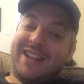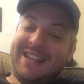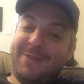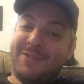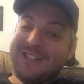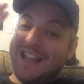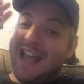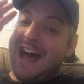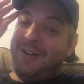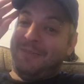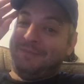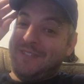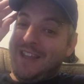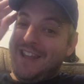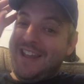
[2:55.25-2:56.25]
He was out,
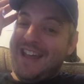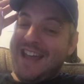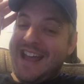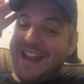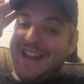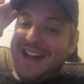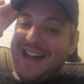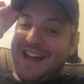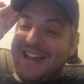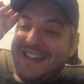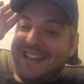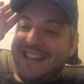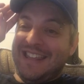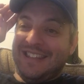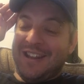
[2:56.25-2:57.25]
and uh,
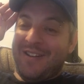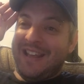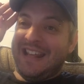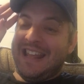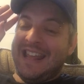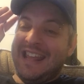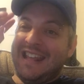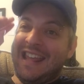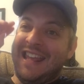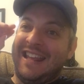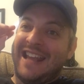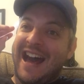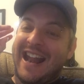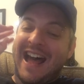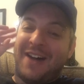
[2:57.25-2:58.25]
you know he, he he
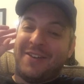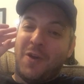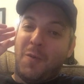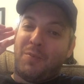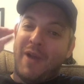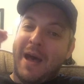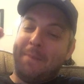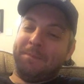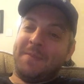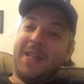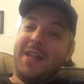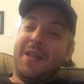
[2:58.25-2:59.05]
got out no problem.